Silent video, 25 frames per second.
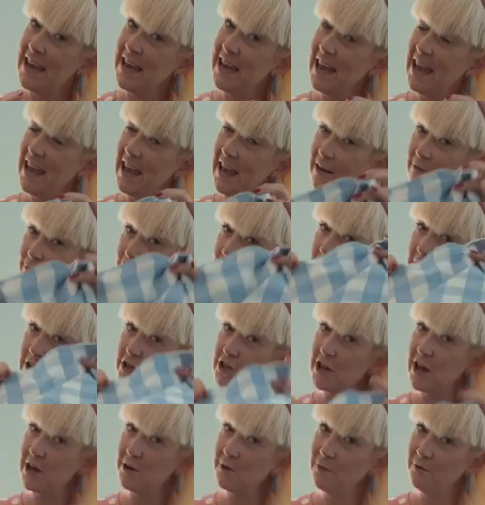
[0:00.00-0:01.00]
here on the
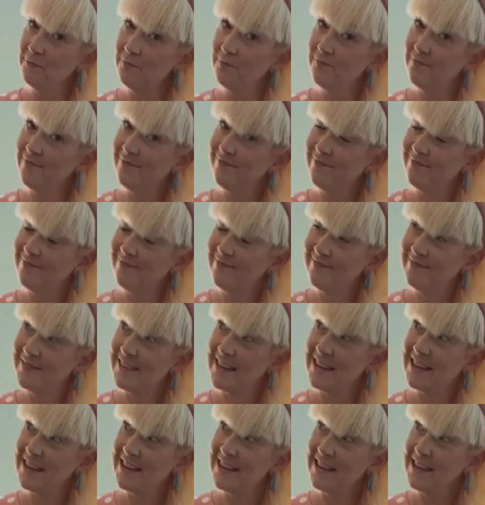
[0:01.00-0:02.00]
channel.
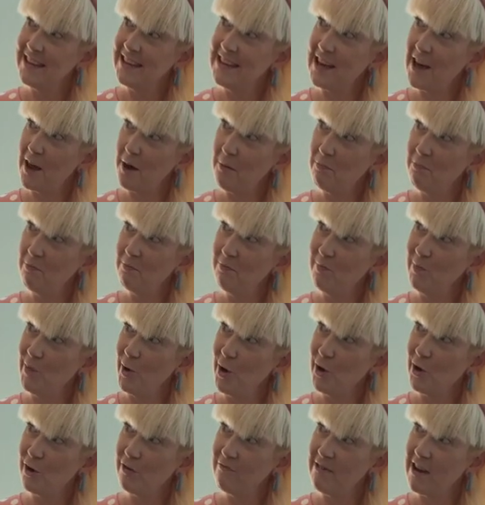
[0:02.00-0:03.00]
Yeah,
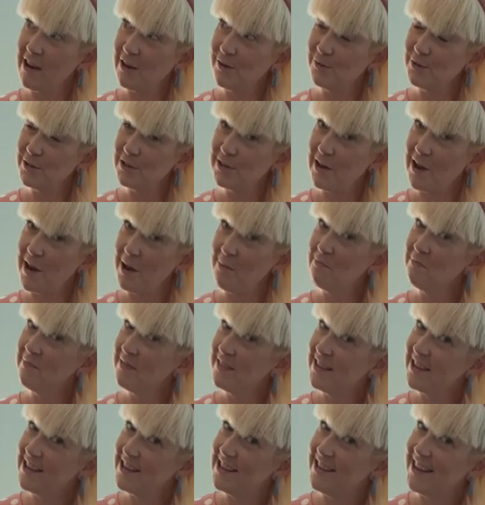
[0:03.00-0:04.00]
broken record time,
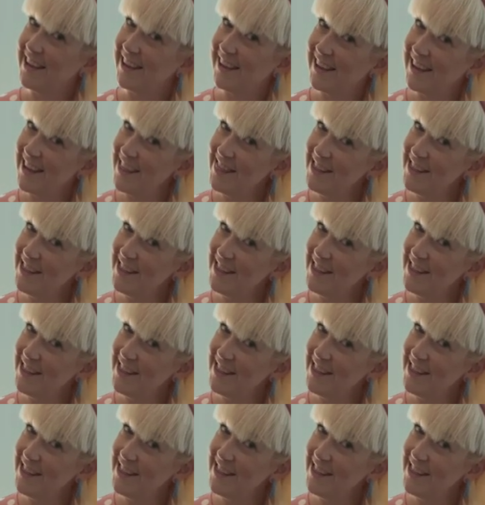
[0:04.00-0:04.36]
link in